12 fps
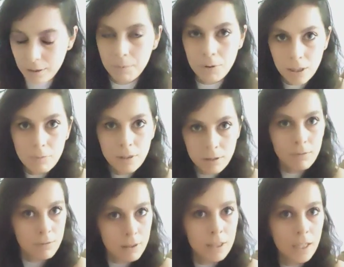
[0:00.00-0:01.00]

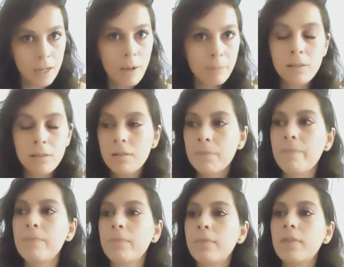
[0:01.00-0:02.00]
sometimes that happens,
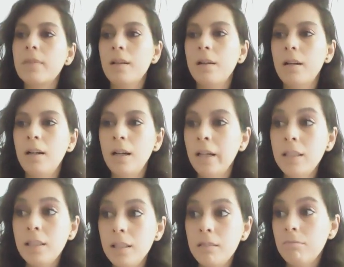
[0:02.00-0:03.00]

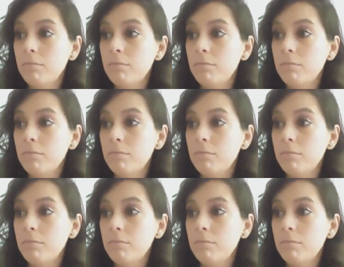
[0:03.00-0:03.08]
I